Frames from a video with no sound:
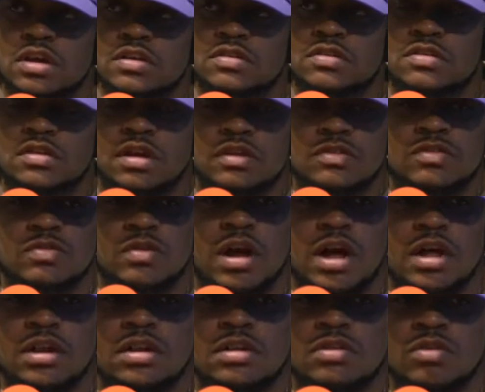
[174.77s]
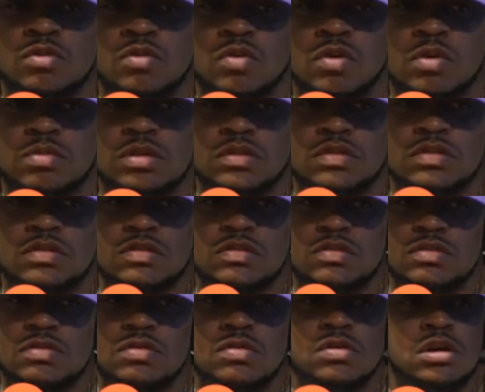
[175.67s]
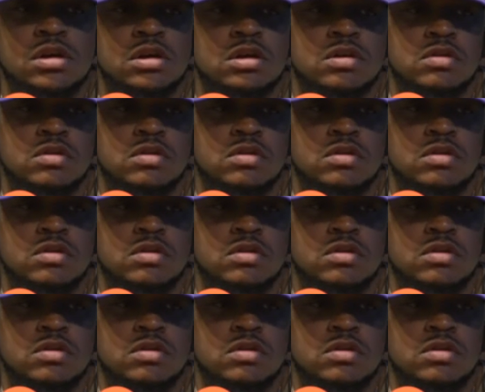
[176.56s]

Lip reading: That's what I grew up listening to,